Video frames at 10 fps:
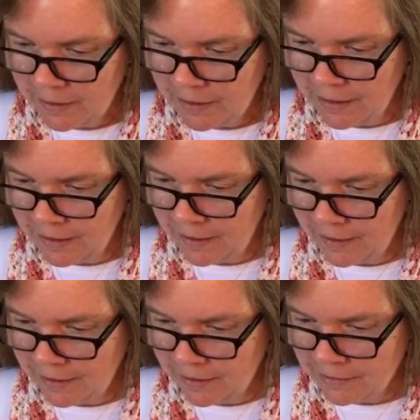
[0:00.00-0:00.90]

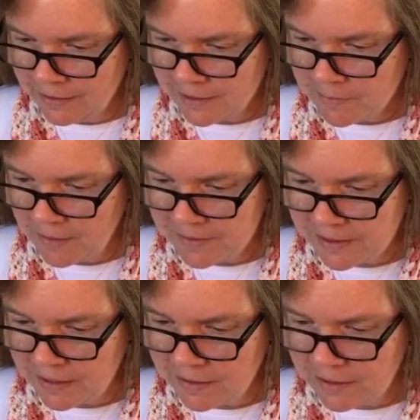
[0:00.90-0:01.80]
And let's see, we have
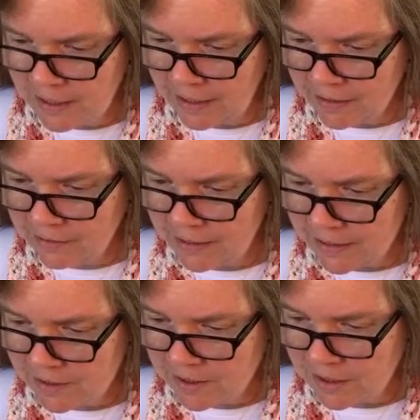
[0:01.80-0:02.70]
Cindy Haley.
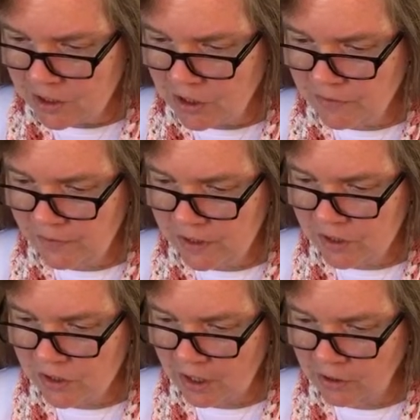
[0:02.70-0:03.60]
She said, just
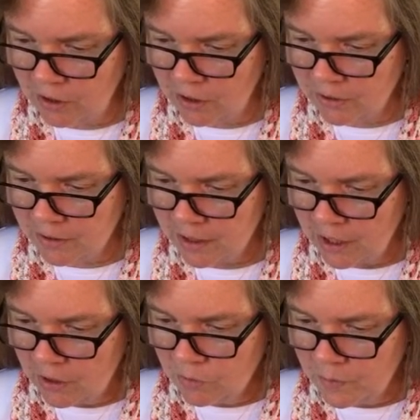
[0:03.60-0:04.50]
finished a long
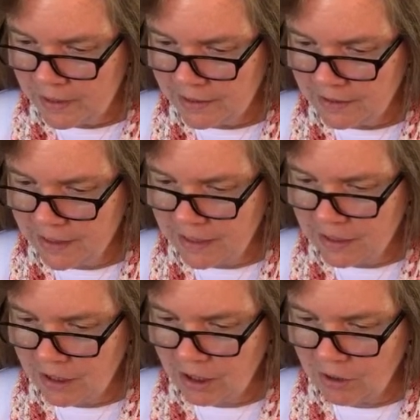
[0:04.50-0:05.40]
week
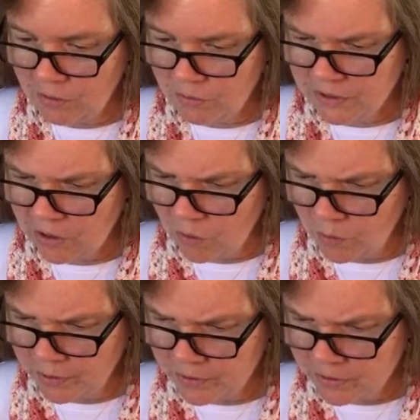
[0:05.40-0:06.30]
getting,
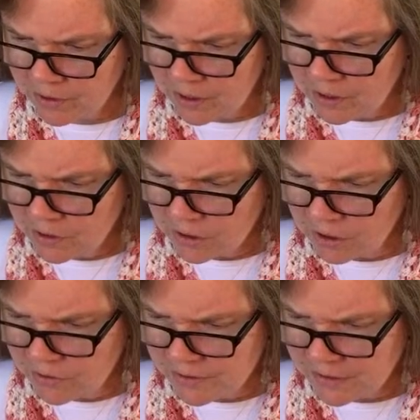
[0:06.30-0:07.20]
quarter
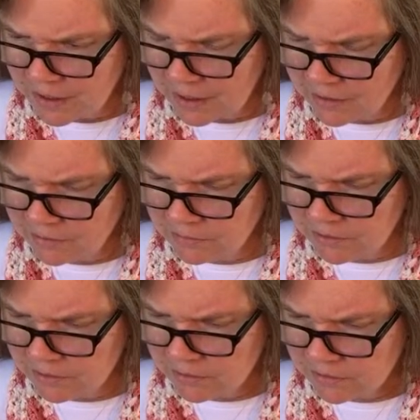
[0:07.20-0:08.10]
close account
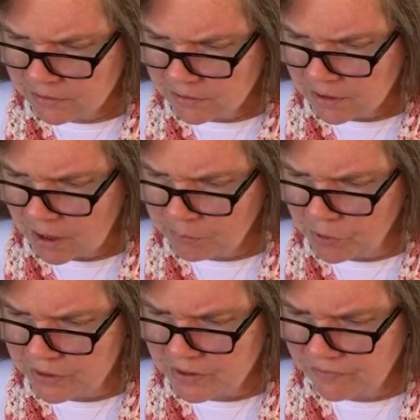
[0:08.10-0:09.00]

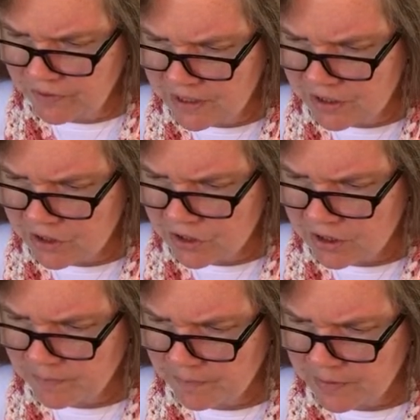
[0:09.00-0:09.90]
books finished.
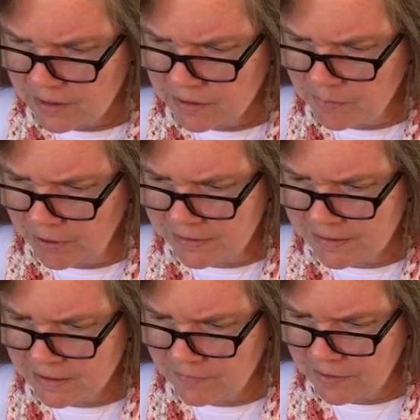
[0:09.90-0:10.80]
And the boss
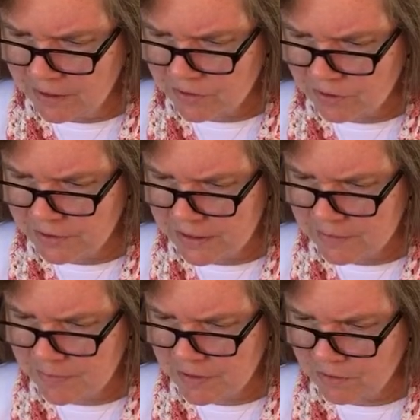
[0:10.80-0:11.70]
is giving us early
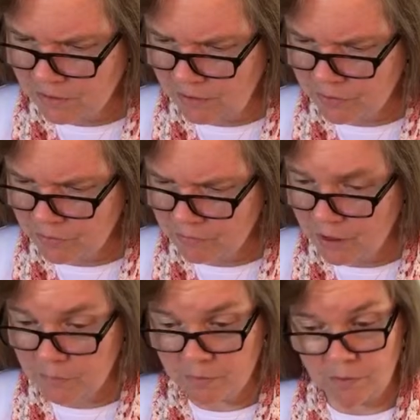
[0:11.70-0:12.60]
dismissal off to a
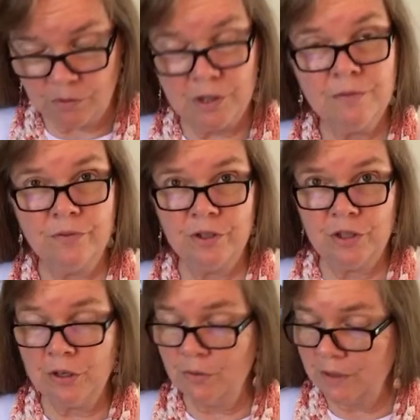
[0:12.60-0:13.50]
great week. Good for
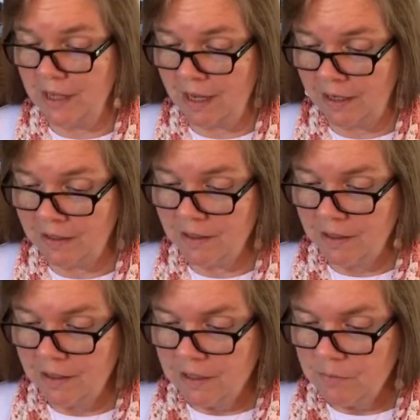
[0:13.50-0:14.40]
you, yay.
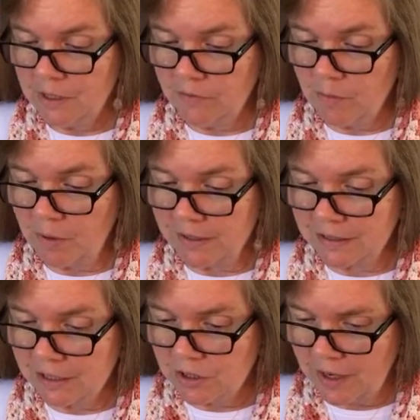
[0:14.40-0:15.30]
Whenever the
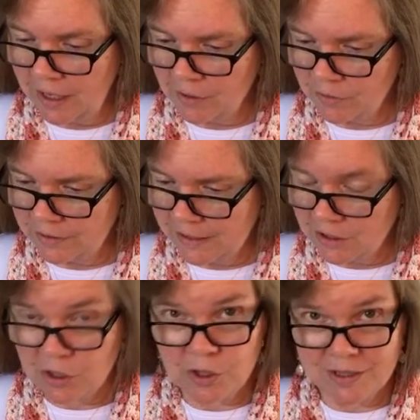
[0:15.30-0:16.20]
boss lets you out early, it's
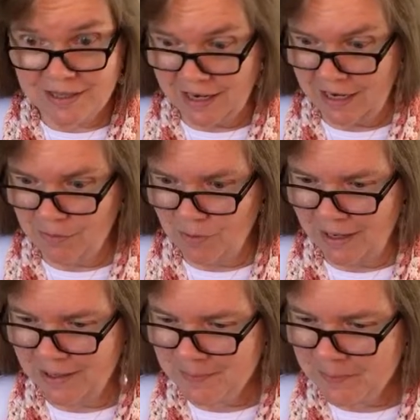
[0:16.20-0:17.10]
a good day,
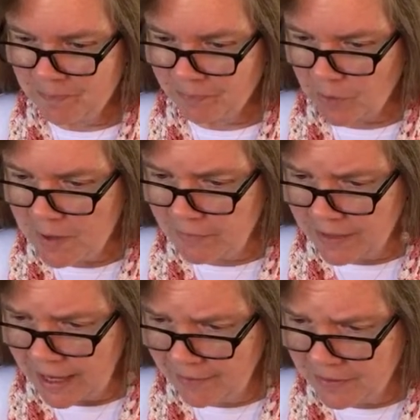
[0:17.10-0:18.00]
right? We have
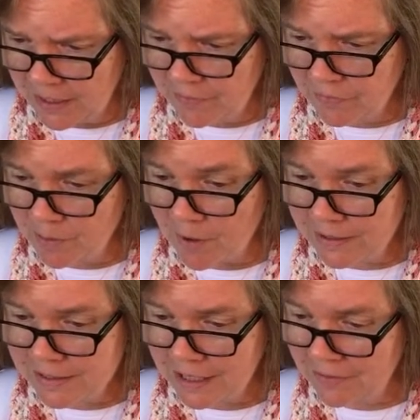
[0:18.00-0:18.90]
Kathy from
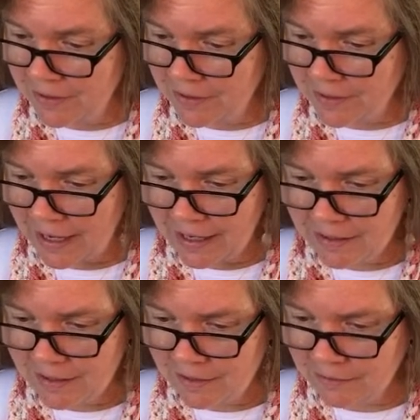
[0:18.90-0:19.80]
Ontario,
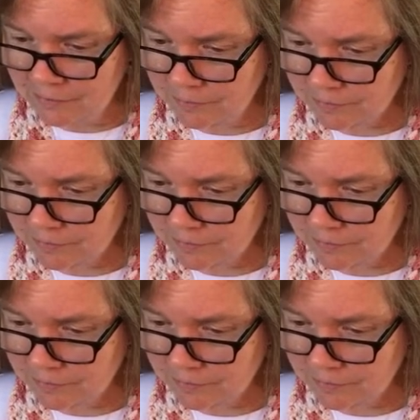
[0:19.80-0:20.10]
Canada.